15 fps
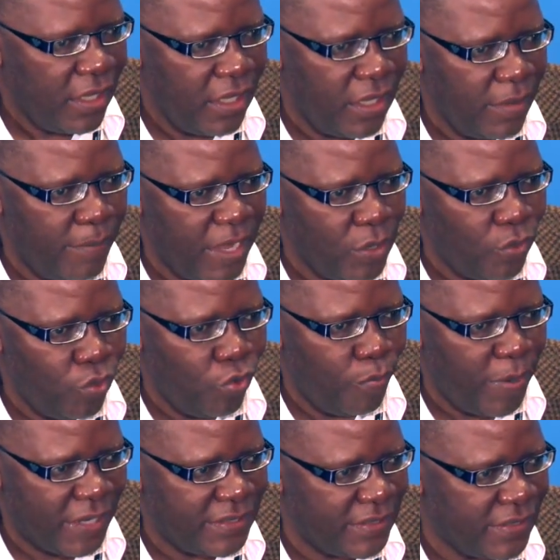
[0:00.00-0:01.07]
uh, by all
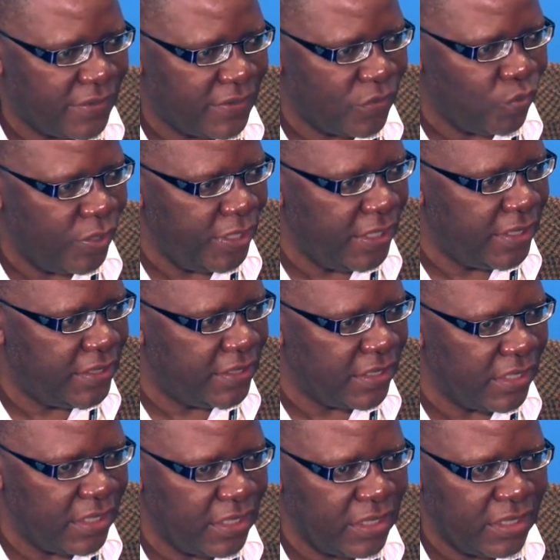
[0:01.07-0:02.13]
parties. We need
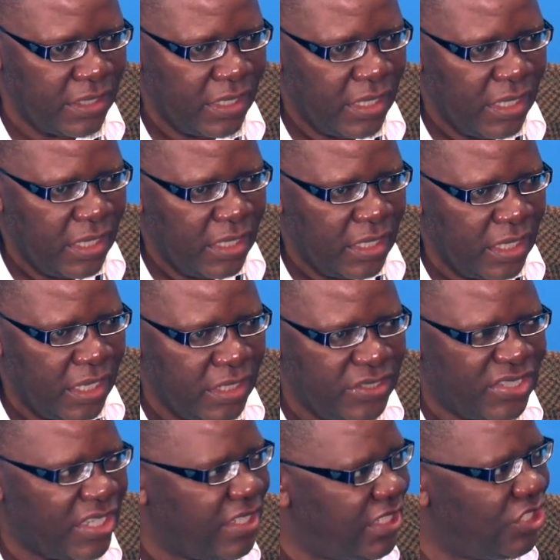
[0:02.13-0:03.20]
uh, uh,
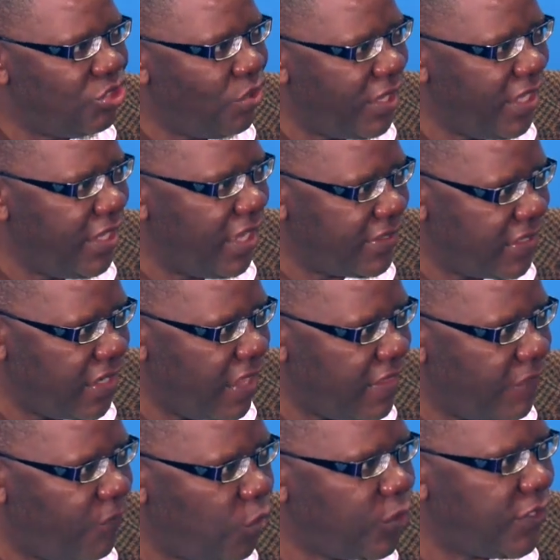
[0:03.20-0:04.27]
traditional leaders and
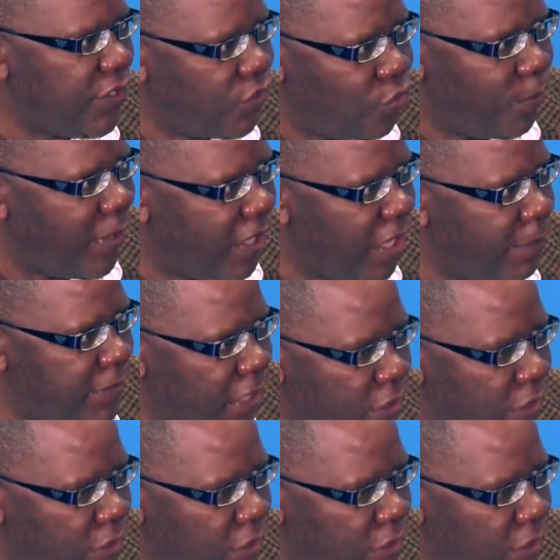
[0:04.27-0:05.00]
other forces to be kept